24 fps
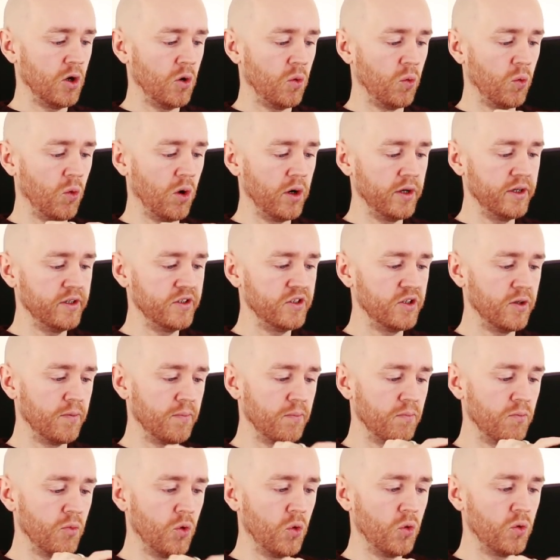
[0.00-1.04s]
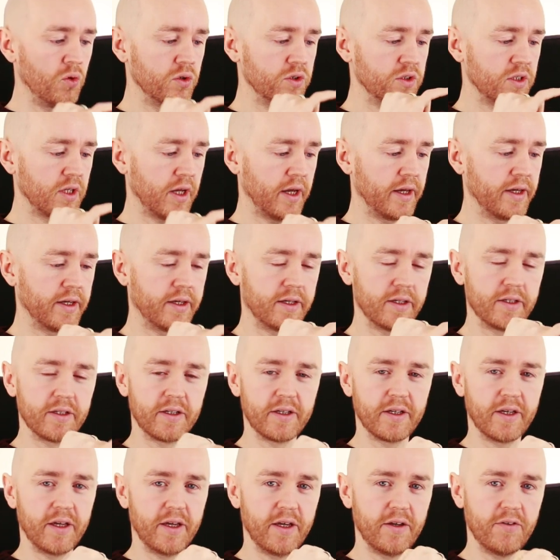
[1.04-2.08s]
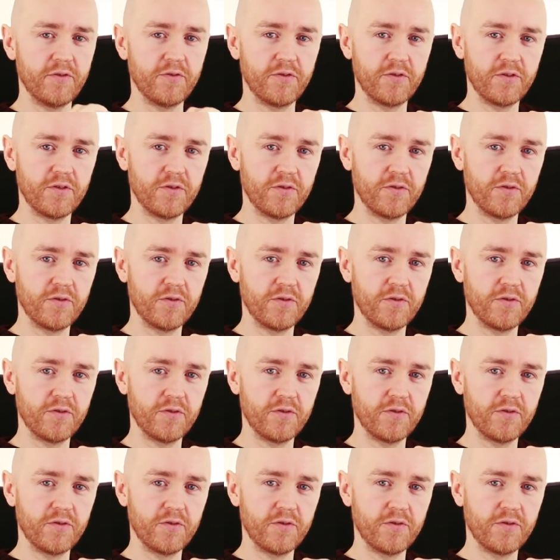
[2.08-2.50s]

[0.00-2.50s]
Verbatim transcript: What is the most I can give